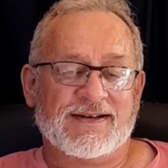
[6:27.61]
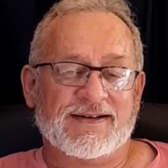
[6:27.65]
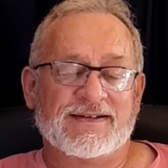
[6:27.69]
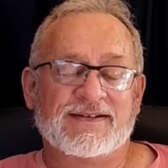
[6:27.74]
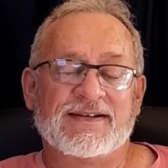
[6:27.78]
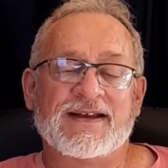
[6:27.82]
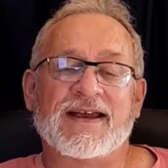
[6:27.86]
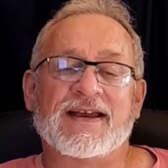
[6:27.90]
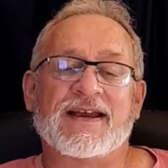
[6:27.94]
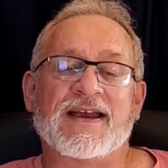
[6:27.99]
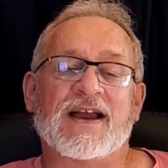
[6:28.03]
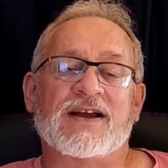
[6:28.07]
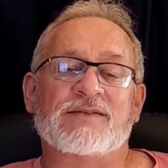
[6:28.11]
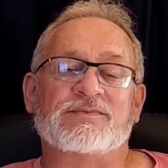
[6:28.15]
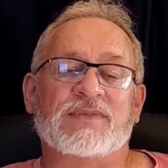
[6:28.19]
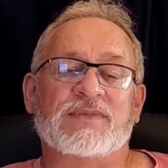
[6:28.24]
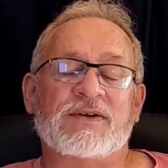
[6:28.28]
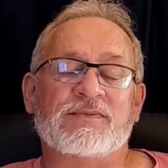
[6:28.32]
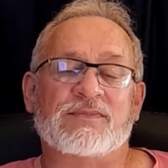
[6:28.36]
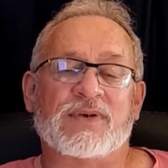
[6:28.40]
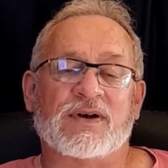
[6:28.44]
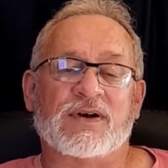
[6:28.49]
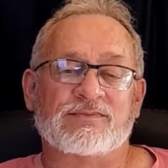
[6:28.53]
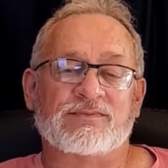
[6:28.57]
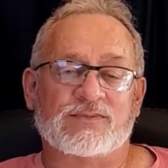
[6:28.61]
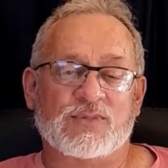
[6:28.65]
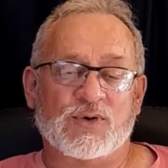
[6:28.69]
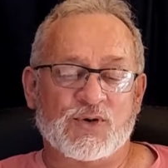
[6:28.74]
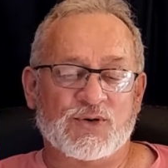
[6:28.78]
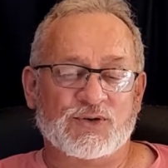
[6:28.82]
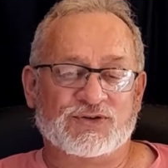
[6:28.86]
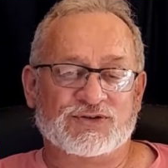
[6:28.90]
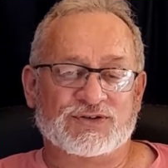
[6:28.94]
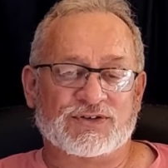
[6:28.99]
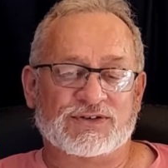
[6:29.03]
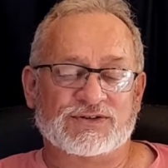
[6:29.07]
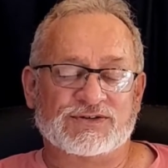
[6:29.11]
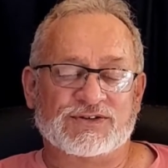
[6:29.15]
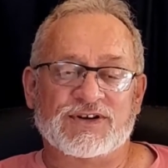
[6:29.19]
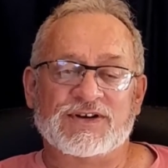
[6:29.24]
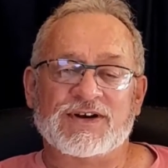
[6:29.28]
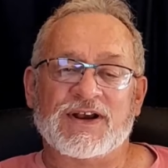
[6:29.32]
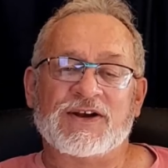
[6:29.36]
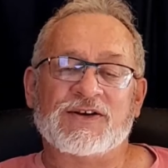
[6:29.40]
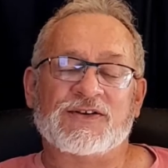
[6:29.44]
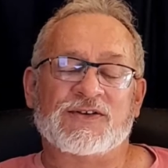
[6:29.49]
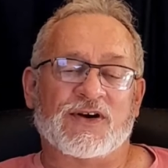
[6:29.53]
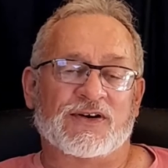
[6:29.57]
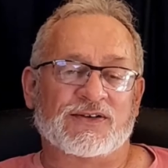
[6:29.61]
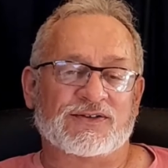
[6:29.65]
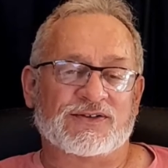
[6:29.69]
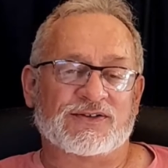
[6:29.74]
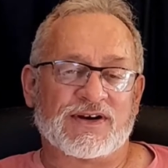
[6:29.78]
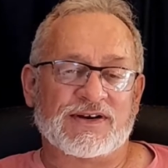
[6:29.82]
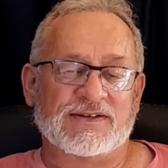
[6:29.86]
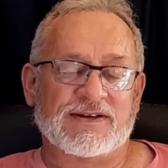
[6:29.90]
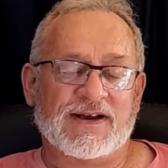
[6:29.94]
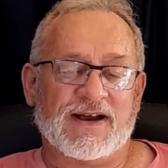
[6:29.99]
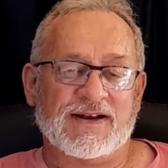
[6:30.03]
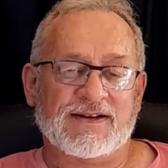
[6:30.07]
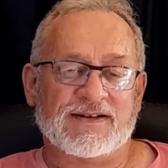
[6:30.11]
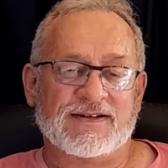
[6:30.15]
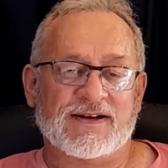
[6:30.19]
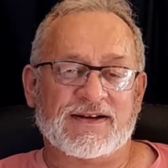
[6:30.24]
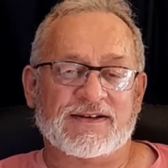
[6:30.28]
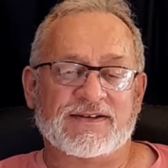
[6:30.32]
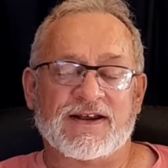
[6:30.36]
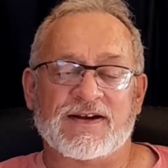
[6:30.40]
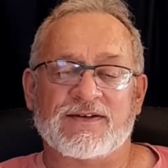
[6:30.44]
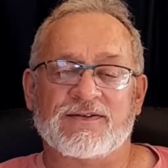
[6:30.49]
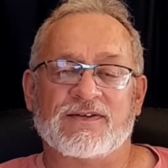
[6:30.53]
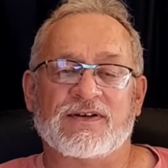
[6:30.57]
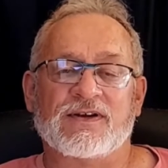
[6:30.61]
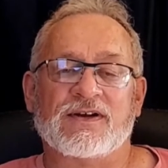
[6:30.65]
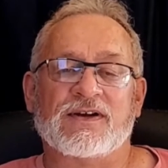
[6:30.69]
They can be bamboozled and indoctrinated and